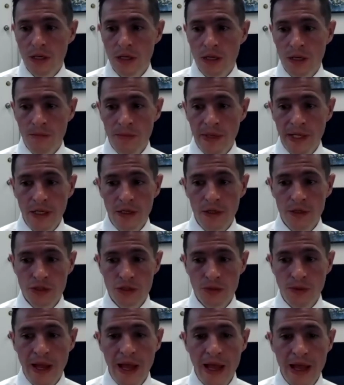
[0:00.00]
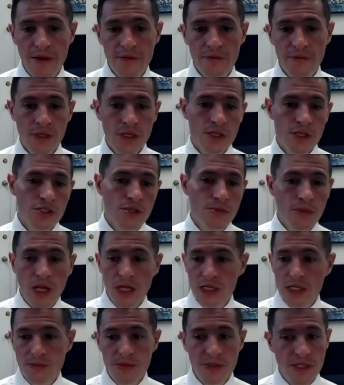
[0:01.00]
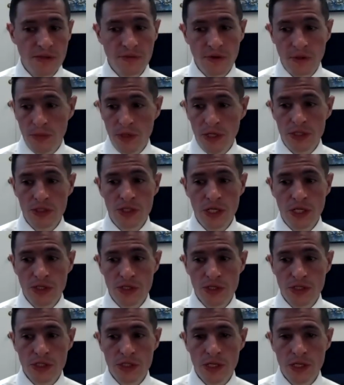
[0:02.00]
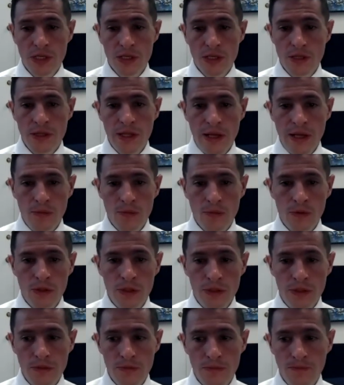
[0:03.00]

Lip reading: might also have some non-specific brain changes that would,